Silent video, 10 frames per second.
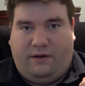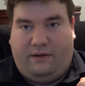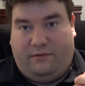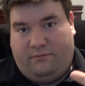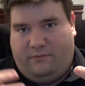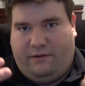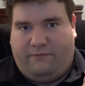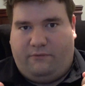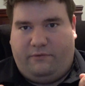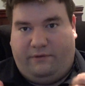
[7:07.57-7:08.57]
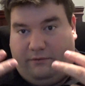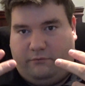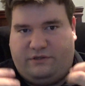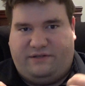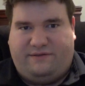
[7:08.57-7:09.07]
and therefore they're
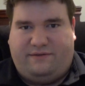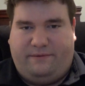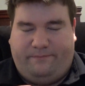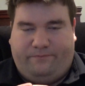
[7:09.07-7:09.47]
little cheeses.